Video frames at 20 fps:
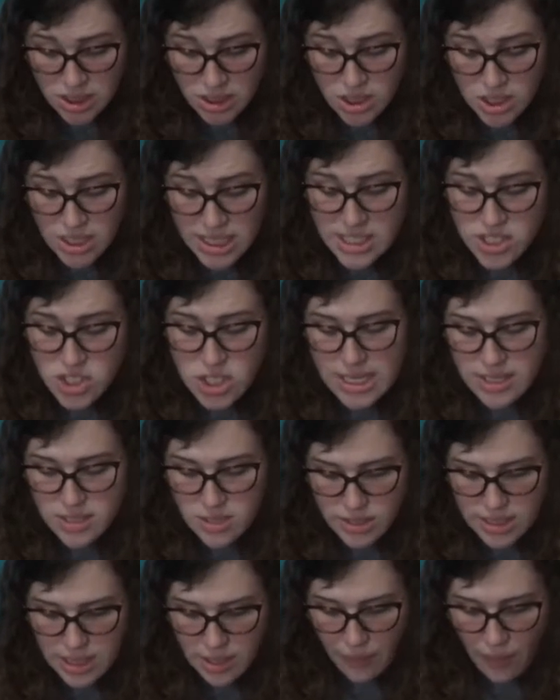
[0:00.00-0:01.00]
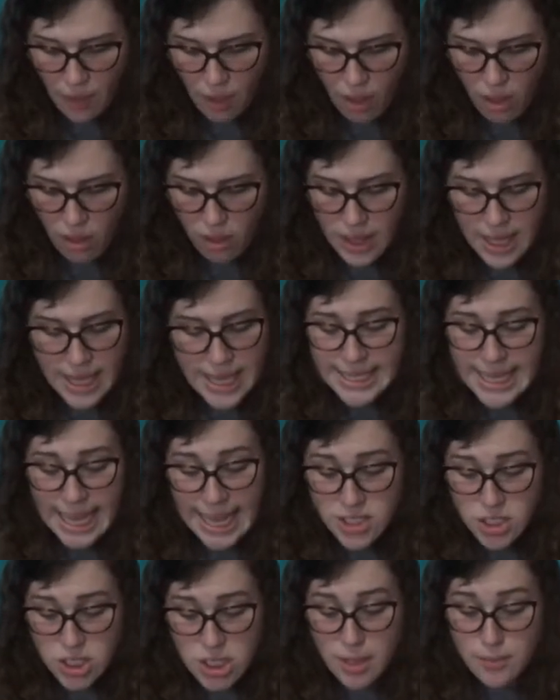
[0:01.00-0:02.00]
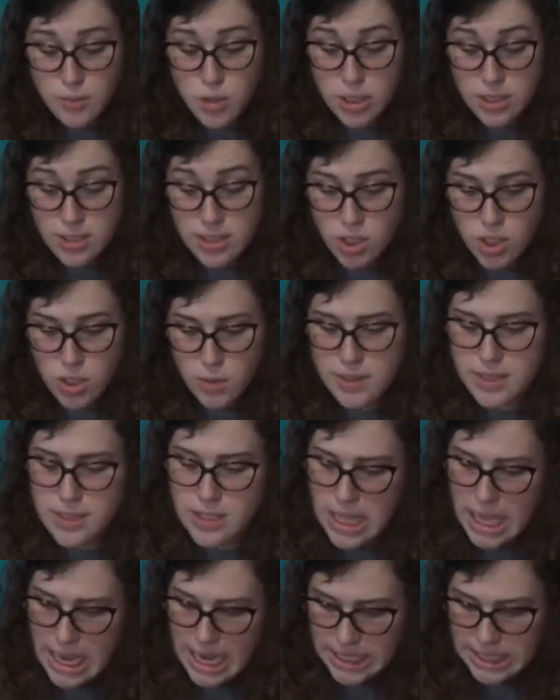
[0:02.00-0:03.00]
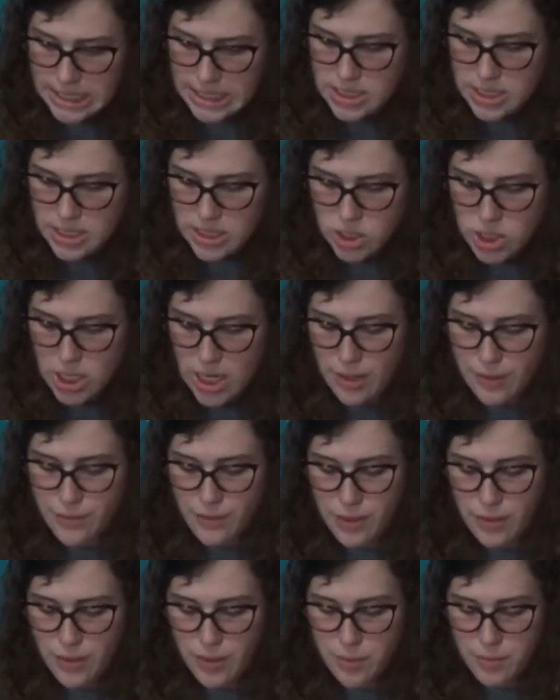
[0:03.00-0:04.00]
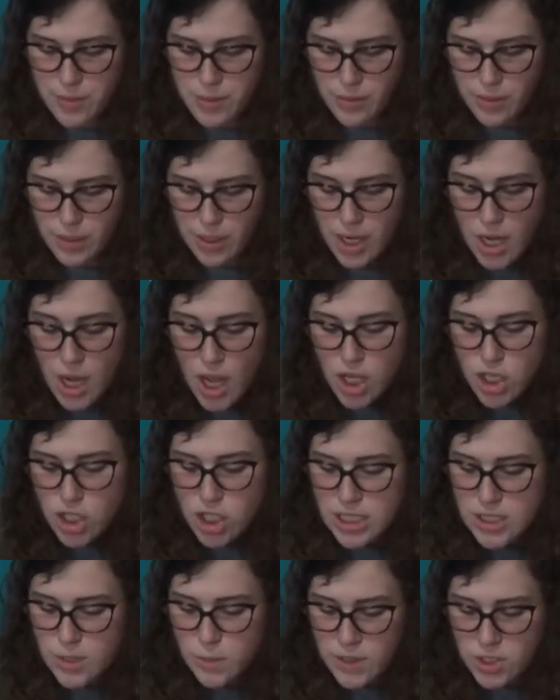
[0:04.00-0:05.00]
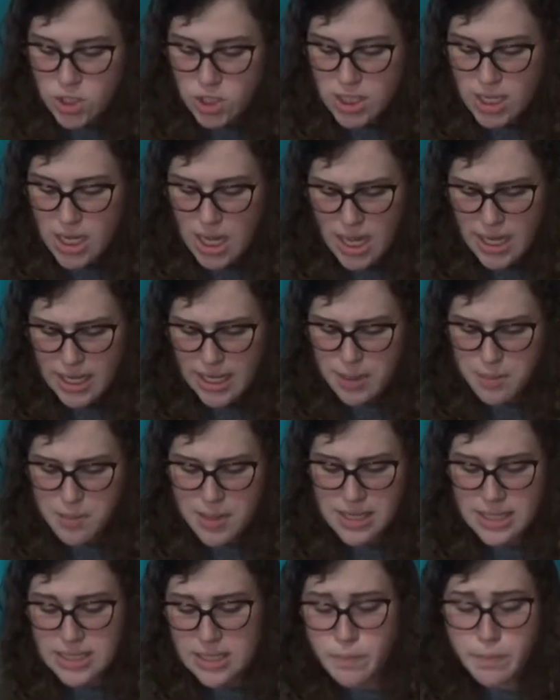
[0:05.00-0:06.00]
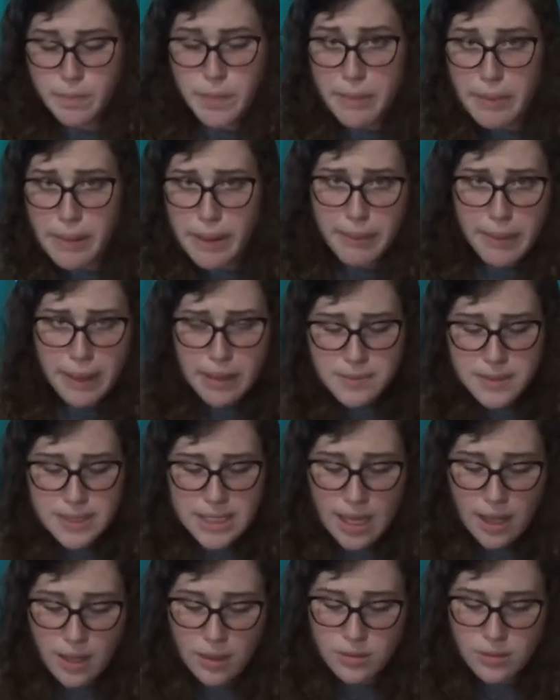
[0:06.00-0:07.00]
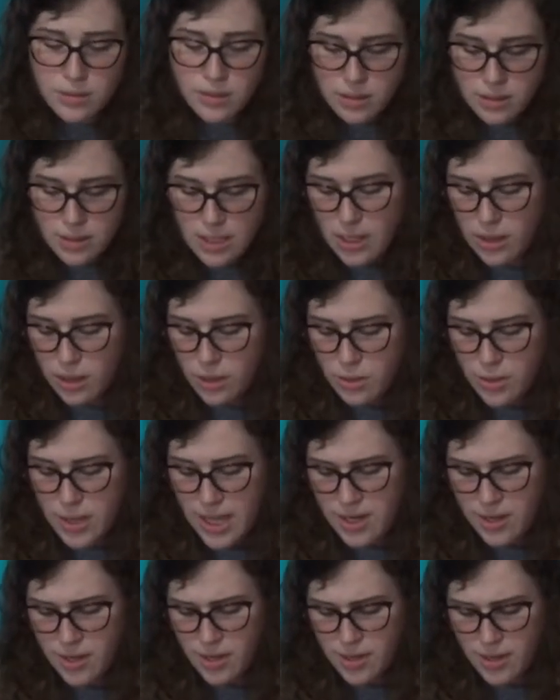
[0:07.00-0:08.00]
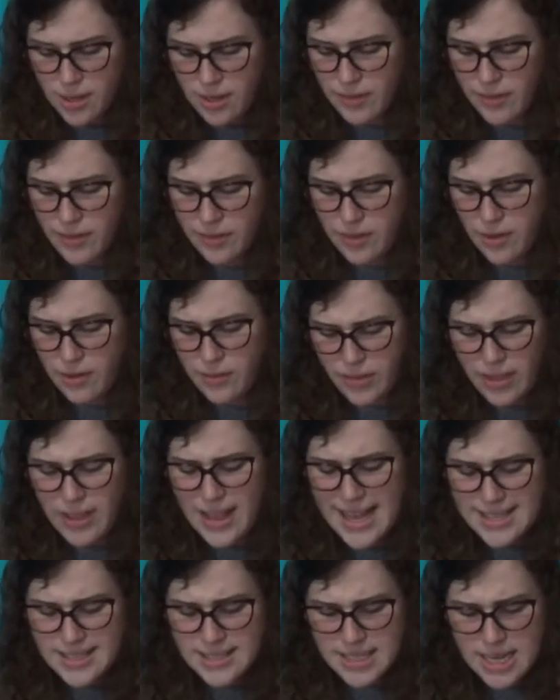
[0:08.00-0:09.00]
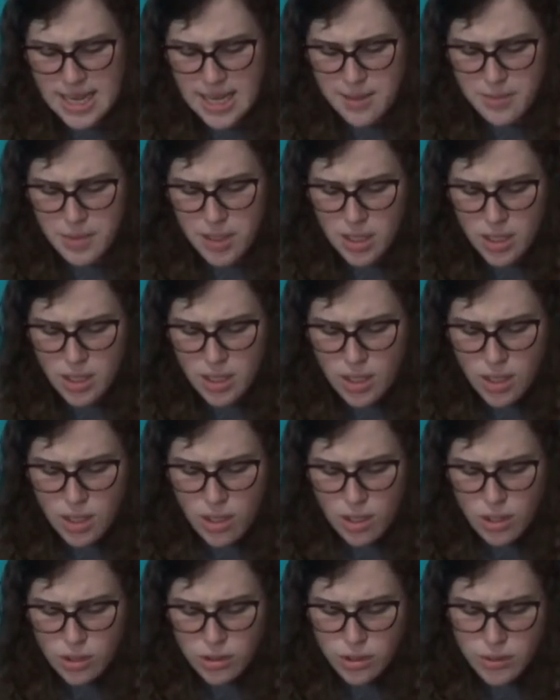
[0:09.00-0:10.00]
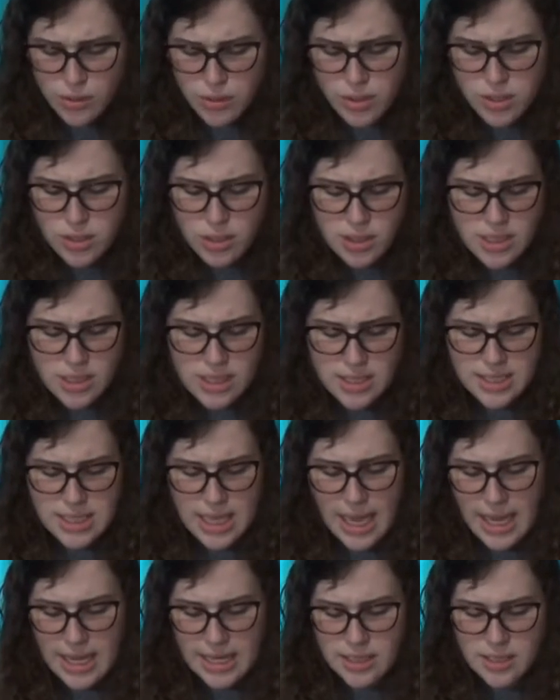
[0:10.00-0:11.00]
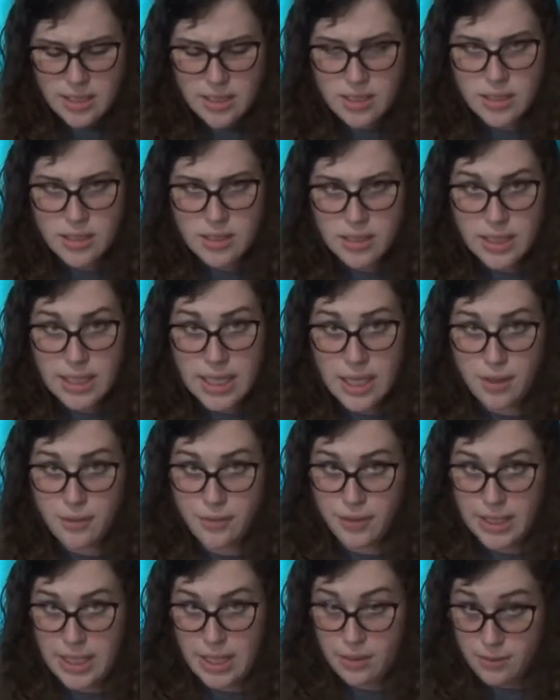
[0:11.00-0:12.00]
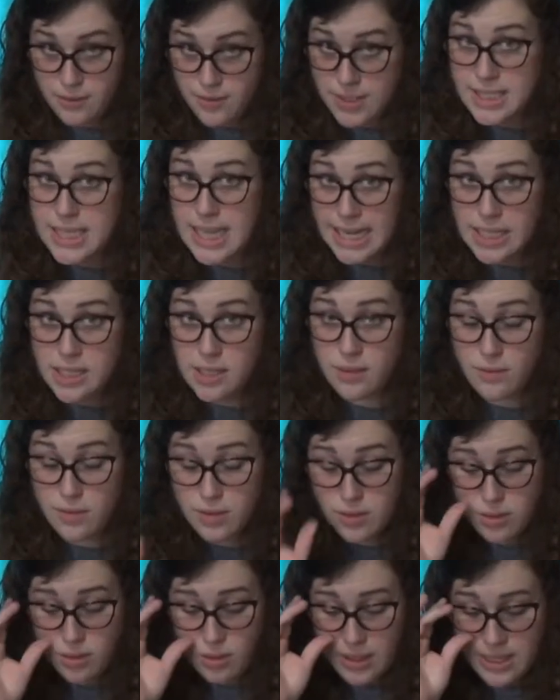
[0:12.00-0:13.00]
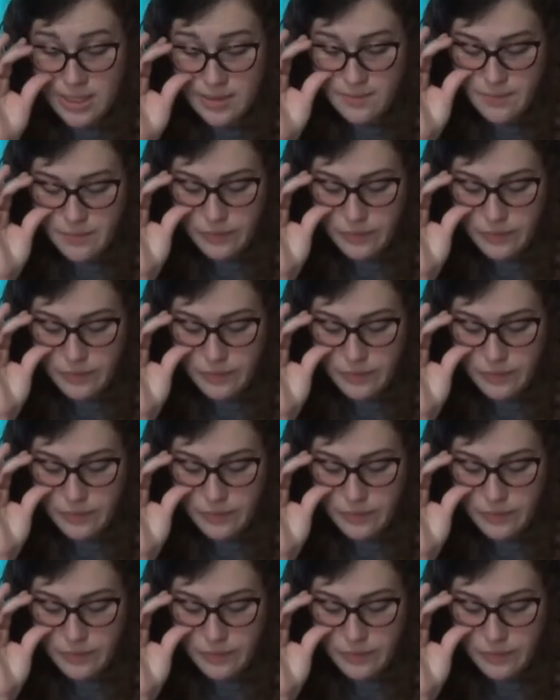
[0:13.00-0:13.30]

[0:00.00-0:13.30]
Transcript: He chased her down the hall, catching up just as she was sliding into the chair in front of the computer. She switched it on, and it made this beep, beep, beep sound Luke had heard on the last time. Luke stood to the side, carefully out of sight of the screen.